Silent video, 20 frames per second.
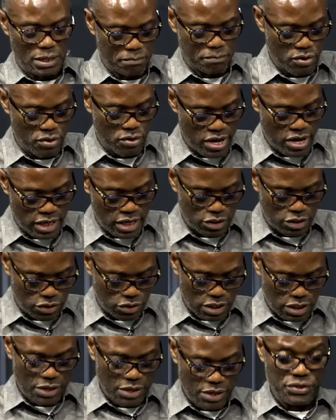praying, just
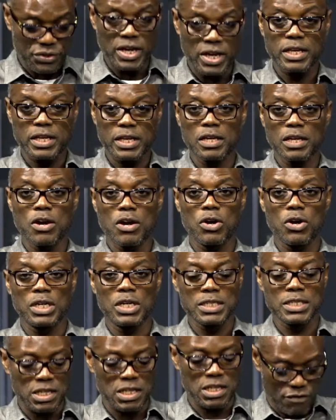start thanking God.
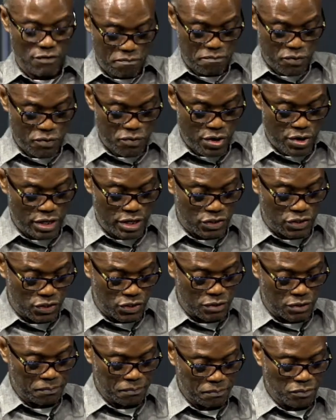Let's give him praise.
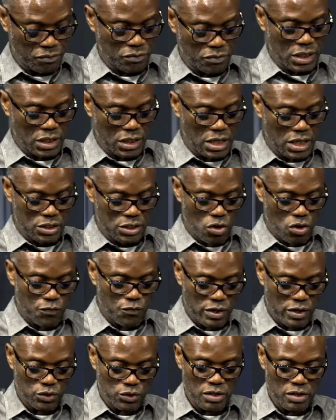Let's offer
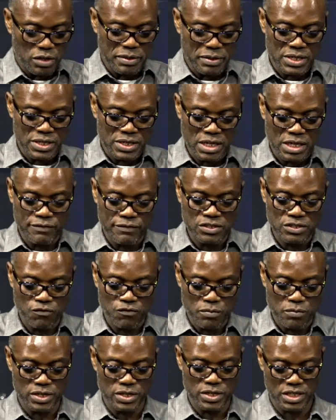to him a sacrifice of
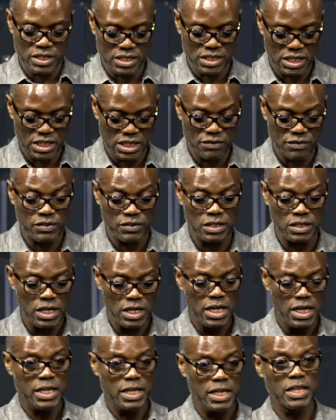praise this evening.
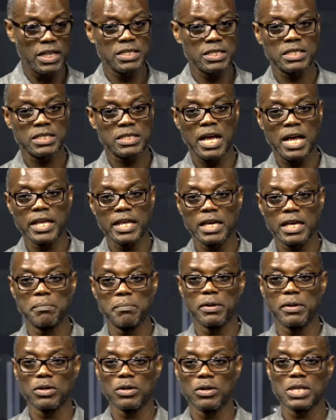Let's thank him
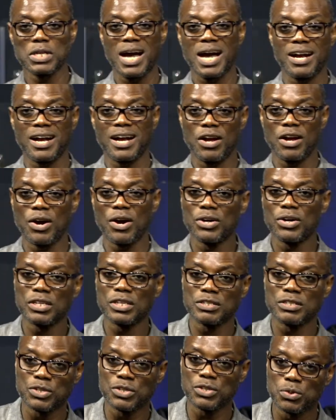because our God
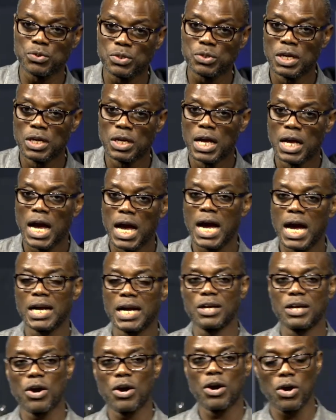is good. Our
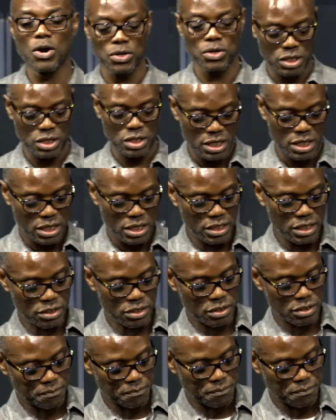God is